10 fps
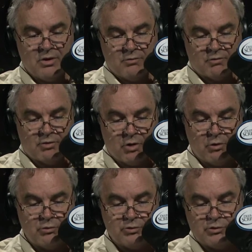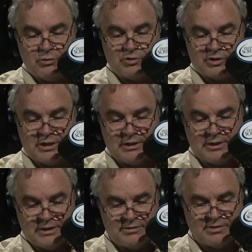for those whose sin
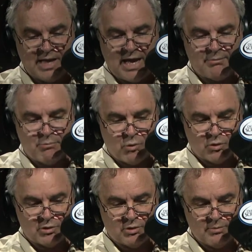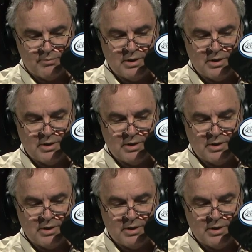is not mortal.